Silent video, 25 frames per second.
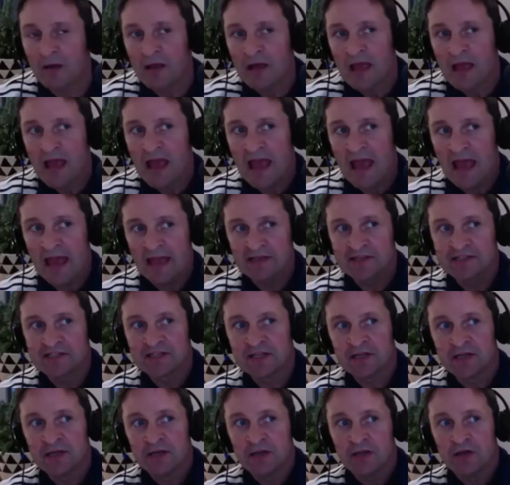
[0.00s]

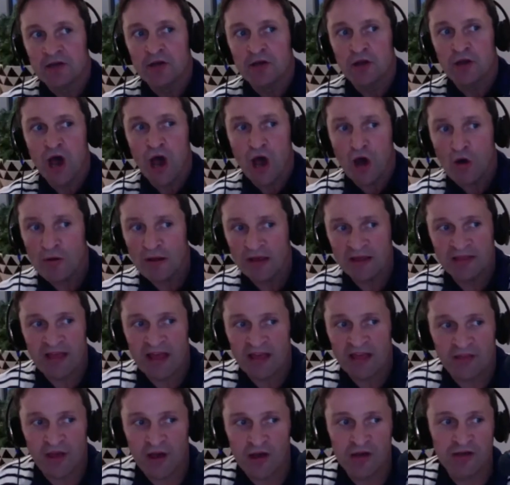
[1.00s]
And knowing
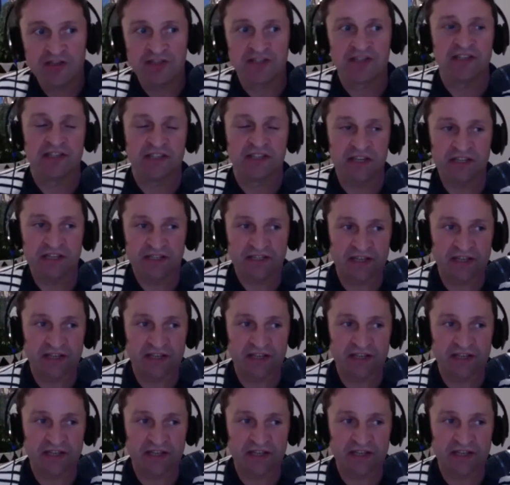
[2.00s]
that those decisions are